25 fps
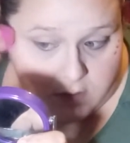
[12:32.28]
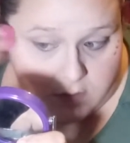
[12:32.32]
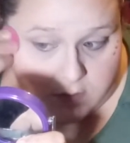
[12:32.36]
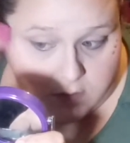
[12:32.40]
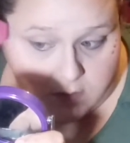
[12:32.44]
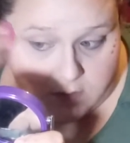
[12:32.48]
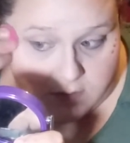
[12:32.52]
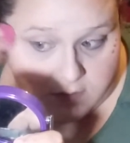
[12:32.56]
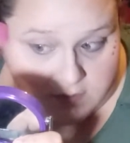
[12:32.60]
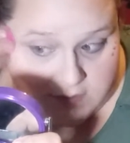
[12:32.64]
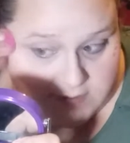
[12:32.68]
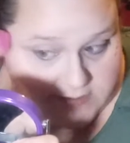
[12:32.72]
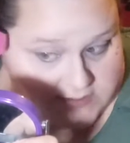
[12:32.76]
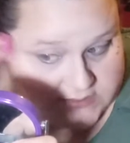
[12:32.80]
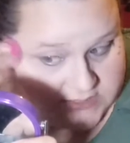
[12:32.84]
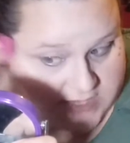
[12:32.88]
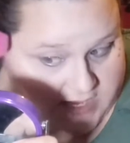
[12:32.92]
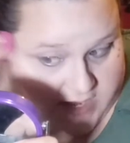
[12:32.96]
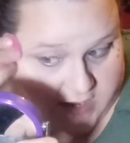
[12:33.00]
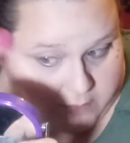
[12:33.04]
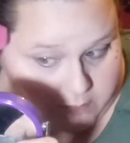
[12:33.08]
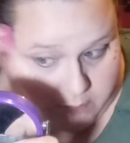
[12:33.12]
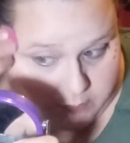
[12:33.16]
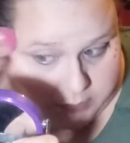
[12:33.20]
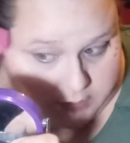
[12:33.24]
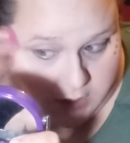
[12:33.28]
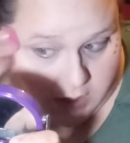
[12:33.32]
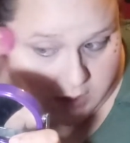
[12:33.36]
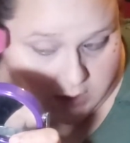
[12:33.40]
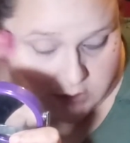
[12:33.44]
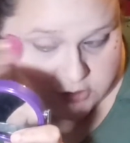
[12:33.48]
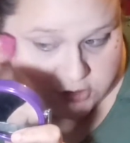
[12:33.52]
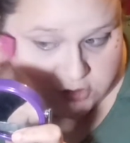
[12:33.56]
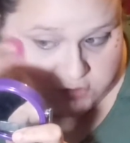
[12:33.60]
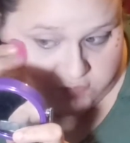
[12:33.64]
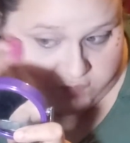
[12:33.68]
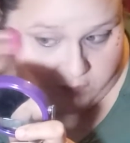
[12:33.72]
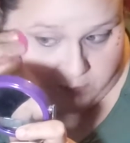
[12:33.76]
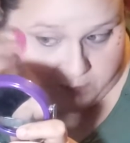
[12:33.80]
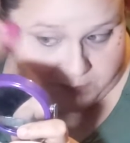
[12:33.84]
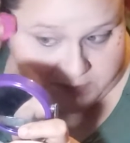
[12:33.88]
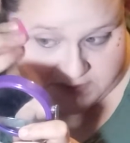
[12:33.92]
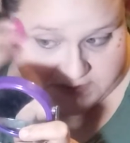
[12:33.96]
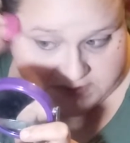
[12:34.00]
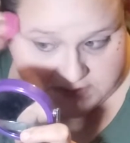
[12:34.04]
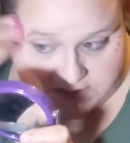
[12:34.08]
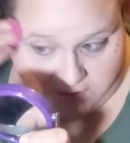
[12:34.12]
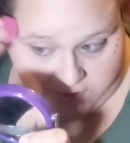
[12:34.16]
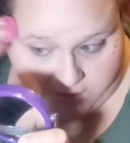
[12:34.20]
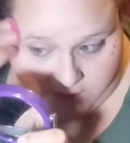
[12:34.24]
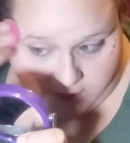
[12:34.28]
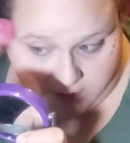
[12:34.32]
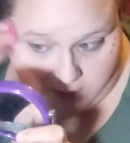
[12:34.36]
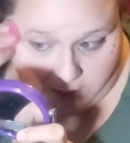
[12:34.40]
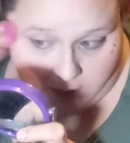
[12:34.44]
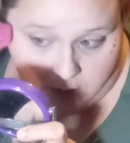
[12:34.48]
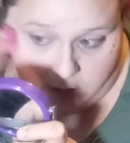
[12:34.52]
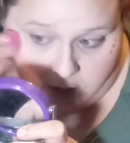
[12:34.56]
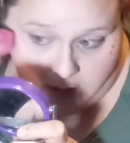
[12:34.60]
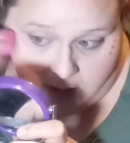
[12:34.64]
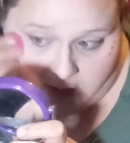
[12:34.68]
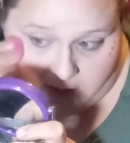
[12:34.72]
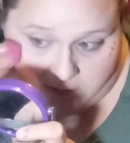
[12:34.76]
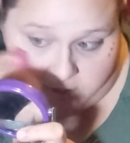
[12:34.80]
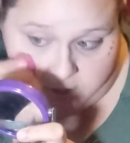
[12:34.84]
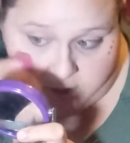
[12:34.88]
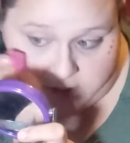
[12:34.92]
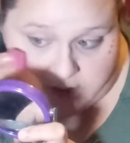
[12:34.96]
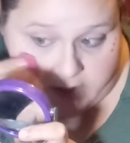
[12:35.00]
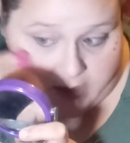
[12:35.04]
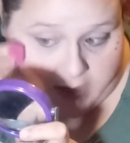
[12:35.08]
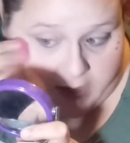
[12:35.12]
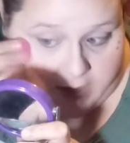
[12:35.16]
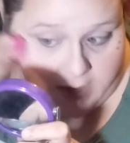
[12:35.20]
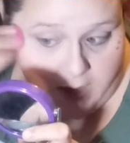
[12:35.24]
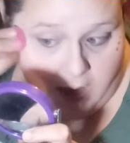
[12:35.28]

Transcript: the same blush from Pacifica every day,